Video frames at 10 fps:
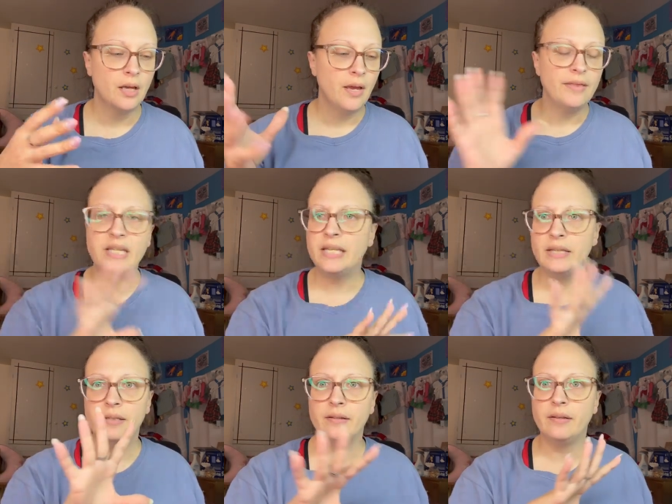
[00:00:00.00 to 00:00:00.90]
They
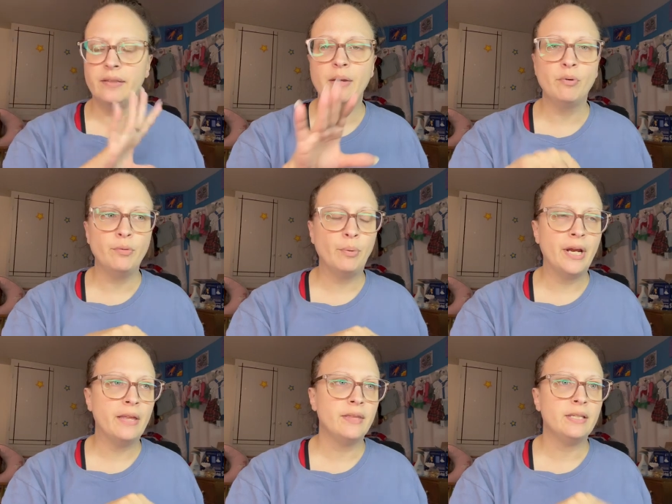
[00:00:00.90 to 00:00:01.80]
did, they were the
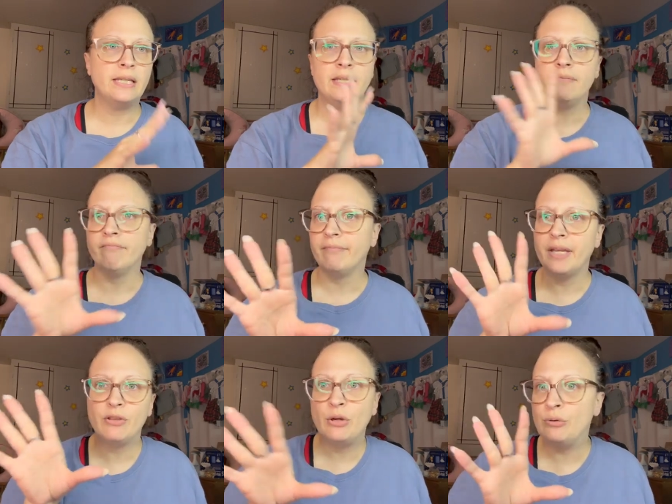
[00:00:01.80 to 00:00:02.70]
brand that did like
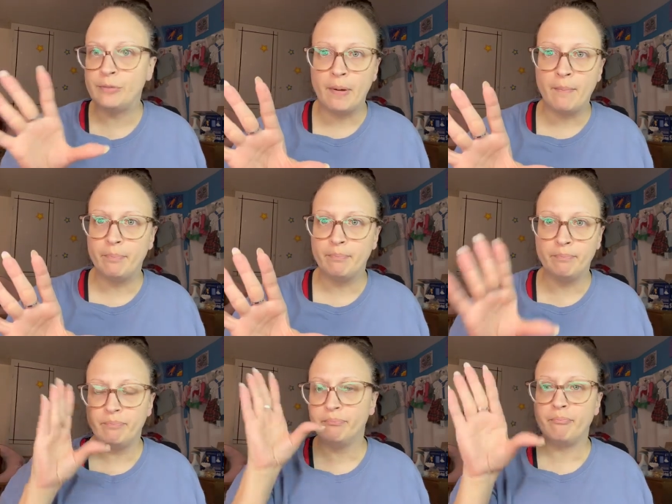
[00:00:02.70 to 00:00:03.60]
the Goosebump
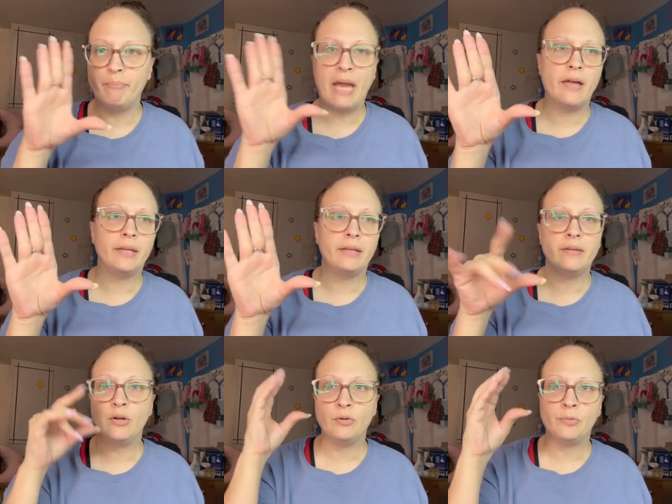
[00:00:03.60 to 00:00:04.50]
palette and
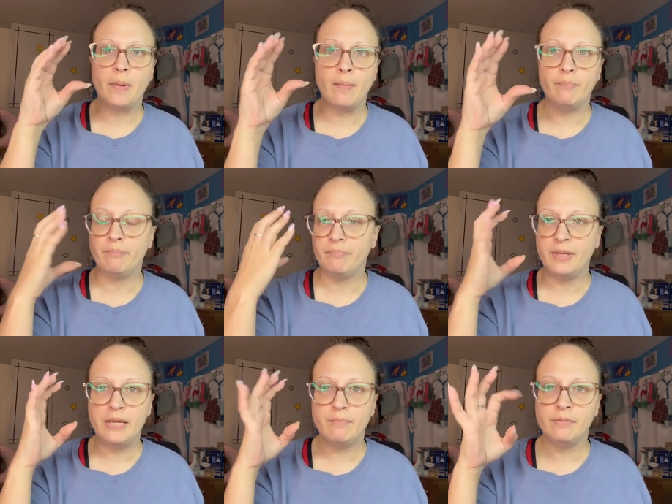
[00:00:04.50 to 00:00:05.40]
the Goosebump
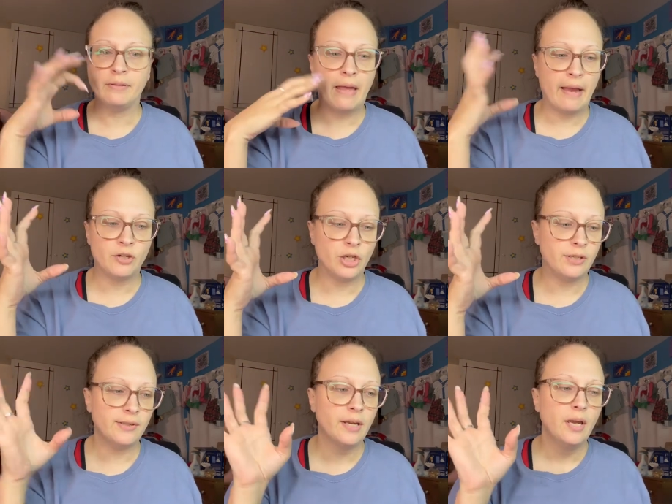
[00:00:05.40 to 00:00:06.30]
themed lashes.